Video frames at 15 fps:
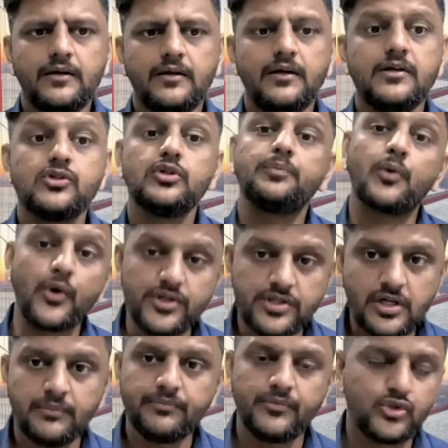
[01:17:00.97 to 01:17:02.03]
So the
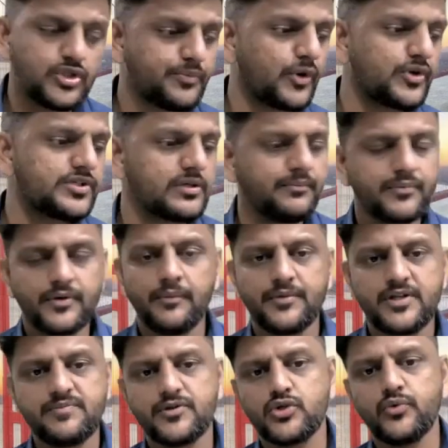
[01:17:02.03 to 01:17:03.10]
music producer
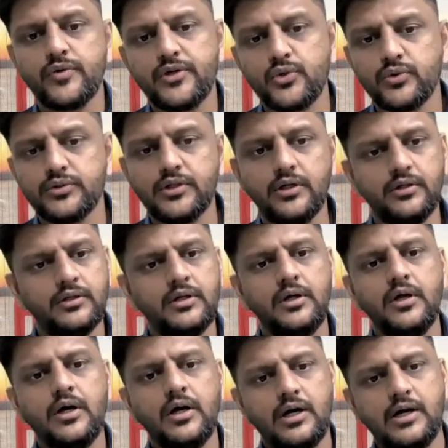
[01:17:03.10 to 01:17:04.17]
companies will do the
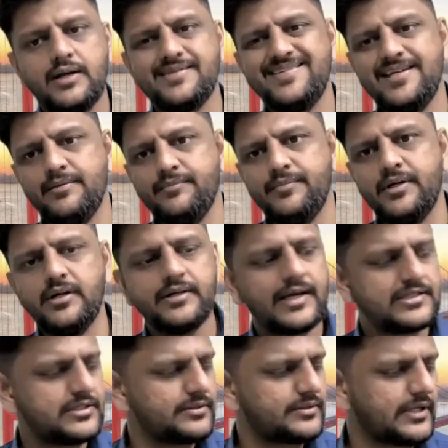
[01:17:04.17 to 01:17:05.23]
RCM,
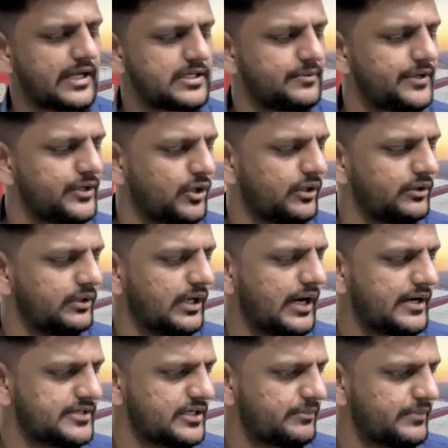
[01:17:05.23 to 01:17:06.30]
taxability on
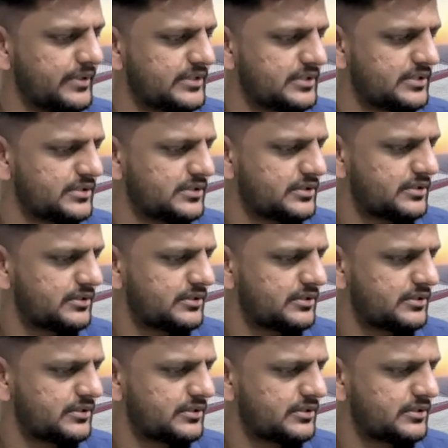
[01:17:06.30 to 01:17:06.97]
RCM basis.